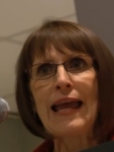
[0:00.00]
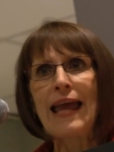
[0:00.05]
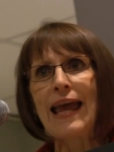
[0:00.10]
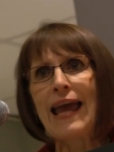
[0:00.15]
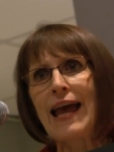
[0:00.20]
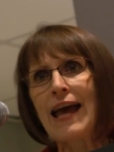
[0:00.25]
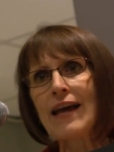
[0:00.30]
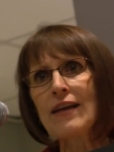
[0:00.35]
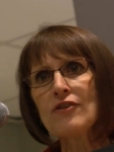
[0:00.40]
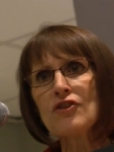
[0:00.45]

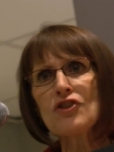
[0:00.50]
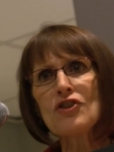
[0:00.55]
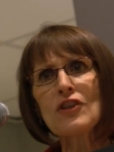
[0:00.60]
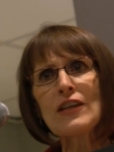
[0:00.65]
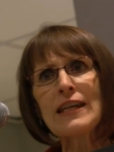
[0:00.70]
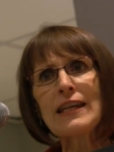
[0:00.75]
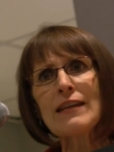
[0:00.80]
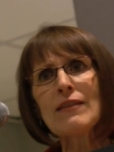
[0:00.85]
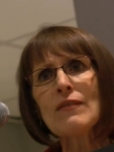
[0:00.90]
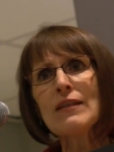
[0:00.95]
And
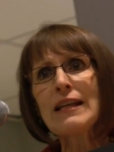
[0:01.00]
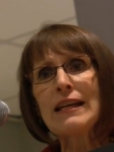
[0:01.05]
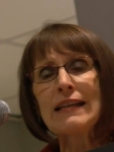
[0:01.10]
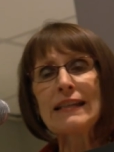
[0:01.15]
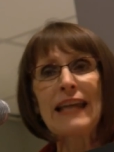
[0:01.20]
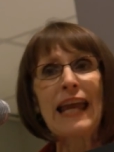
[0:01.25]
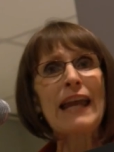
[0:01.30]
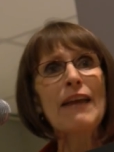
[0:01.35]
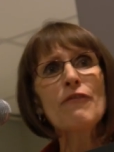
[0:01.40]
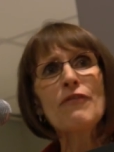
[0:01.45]
she
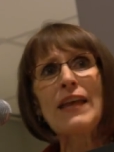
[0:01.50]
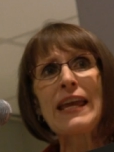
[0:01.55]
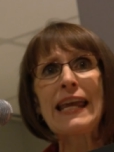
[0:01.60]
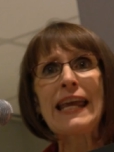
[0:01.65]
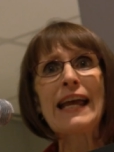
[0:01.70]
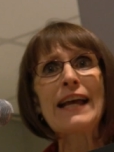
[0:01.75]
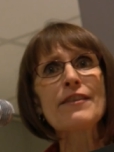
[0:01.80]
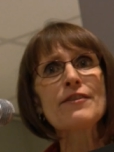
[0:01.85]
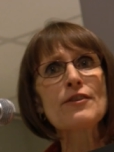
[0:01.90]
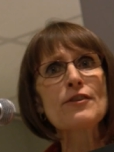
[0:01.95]
gave the
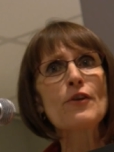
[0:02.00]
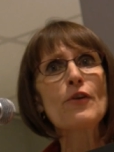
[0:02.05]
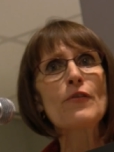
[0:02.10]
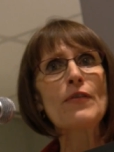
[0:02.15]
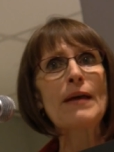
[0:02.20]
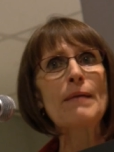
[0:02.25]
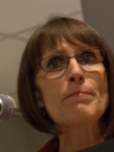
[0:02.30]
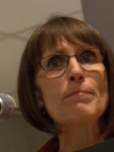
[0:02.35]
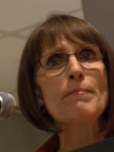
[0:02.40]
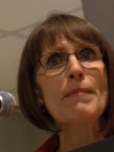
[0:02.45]
answer
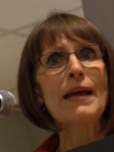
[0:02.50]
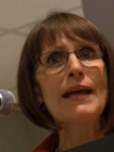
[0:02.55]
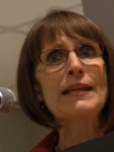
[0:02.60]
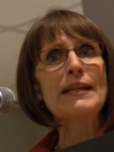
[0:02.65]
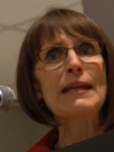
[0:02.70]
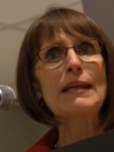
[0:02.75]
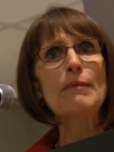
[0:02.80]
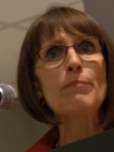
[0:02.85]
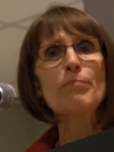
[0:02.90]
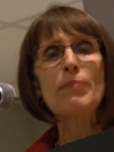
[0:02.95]
that
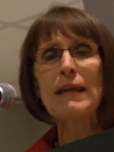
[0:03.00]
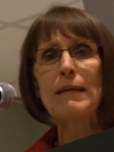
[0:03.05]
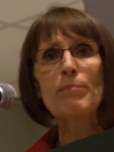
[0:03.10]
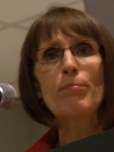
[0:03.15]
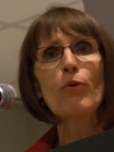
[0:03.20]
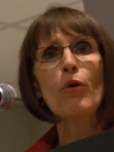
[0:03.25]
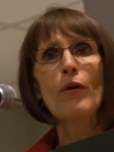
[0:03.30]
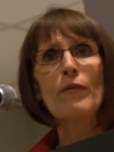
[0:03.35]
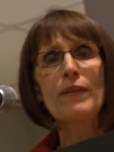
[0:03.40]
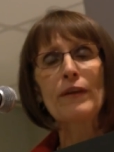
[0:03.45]
many
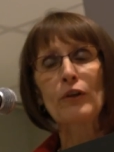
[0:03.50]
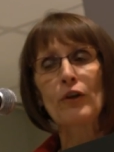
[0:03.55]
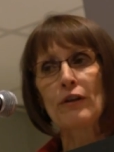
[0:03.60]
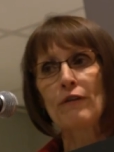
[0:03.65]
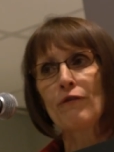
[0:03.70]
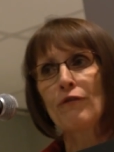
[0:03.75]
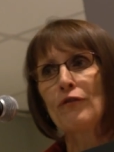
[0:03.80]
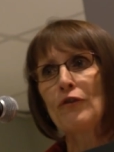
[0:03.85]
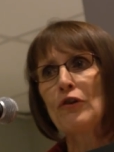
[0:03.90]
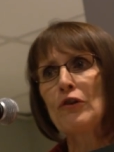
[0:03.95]
people in the
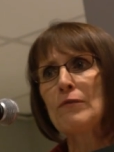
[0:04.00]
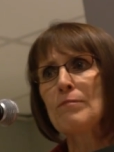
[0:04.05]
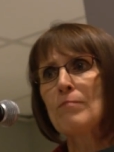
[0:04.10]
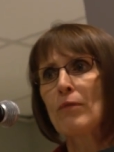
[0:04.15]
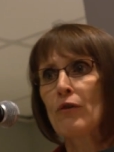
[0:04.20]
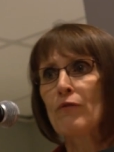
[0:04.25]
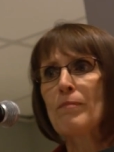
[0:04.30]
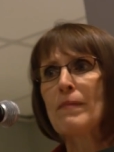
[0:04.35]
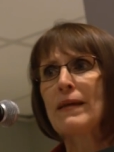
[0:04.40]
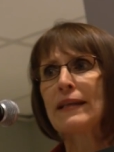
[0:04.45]
good food
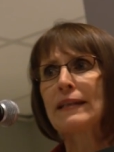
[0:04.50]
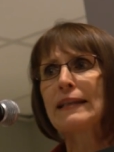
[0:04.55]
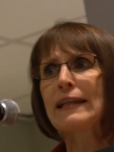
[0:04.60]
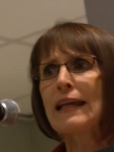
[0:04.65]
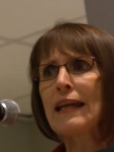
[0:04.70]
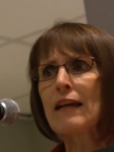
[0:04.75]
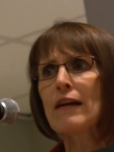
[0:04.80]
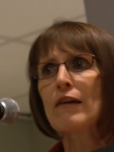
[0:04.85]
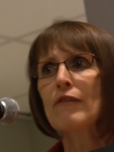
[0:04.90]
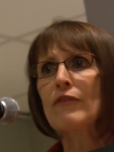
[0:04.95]
movement
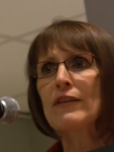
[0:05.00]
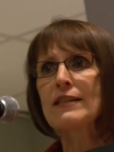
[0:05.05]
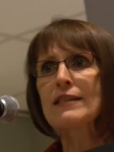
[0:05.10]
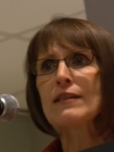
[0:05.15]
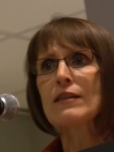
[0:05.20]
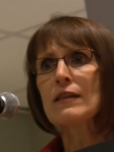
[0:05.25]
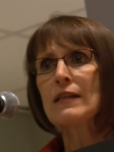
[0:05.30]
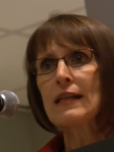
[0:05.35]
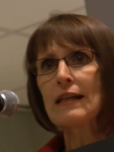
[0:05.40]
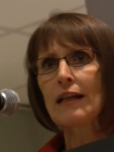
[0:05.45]
give.
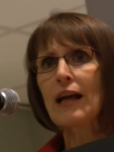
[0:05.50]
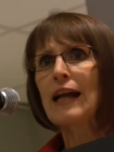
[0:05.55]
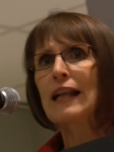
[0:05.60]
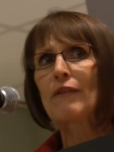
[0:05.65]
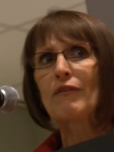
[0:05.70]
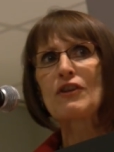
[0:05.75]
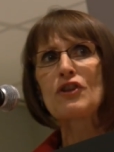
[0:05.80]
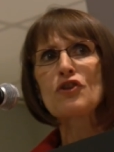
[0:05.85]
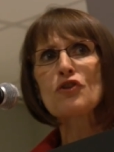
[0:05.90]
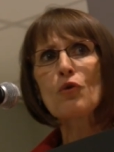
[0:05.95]
It's kind
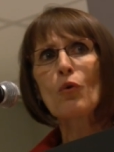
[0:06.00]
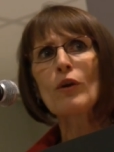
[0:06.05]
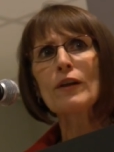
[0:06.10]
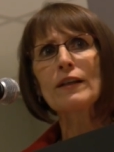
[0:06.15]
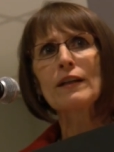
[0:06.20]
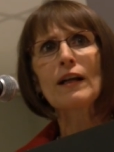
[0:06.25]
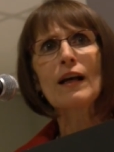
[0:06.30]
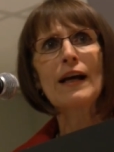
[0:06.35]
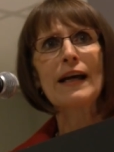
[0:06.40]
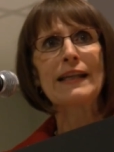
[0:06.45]
of a
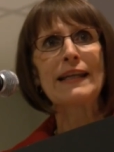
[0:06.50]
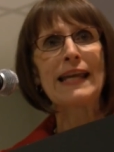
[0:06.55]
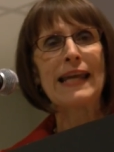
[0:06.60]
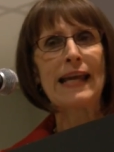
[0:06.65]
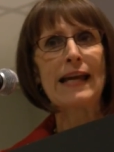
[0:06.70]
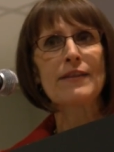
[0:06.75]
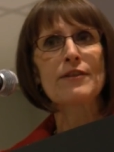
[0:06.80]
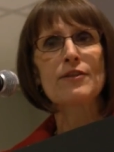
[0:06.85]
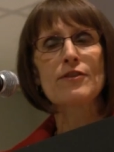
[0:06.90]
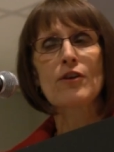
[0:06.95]
shortcut
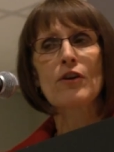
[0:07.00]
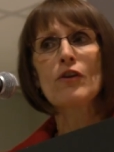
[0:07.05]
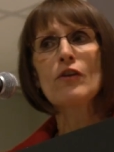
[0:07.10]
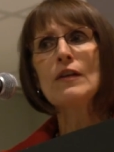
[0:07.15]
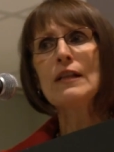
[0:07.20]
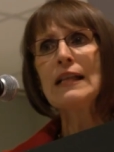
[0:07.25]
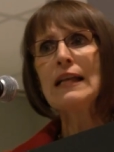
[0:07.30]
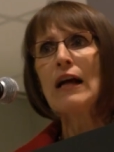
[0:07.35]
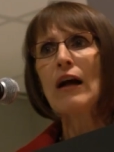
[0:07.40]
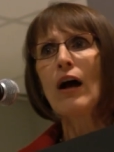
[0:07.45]
answer.
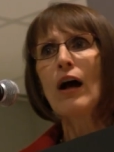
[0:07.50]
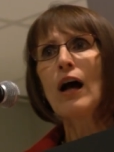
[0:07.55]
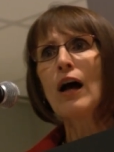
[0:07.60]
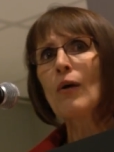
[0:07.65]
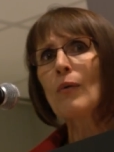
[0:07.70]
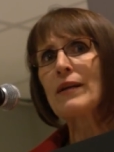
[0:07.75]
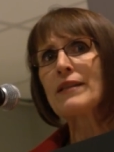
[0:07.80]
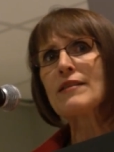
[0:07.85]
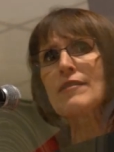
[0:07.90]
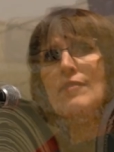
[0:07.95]

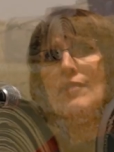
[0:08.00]
Oh, it's